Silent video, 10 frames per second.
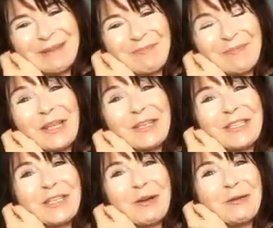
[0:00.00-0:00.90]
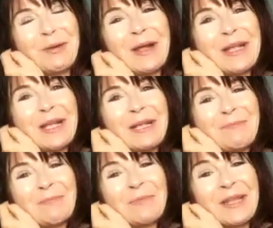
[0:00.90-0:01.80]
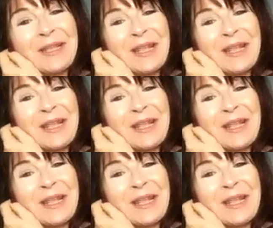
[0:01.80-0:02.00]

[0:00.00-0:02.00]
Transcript: Um, so, um,